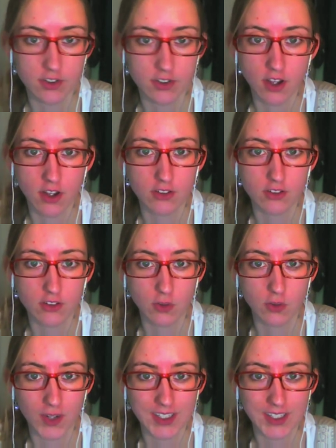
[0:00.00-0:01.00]
the dogs
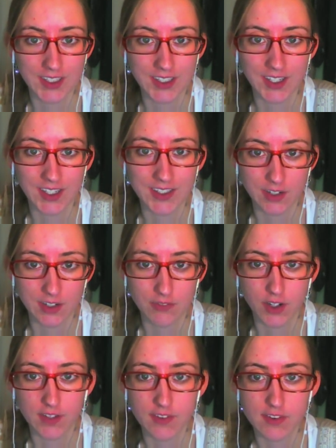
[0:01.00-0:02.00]
correctly
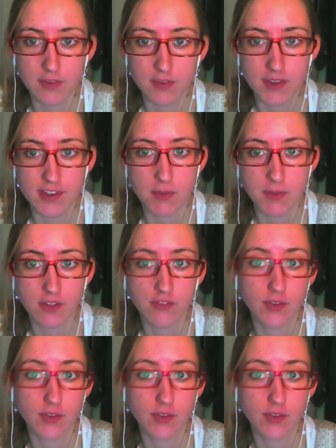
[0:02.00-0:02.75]
identified the specimen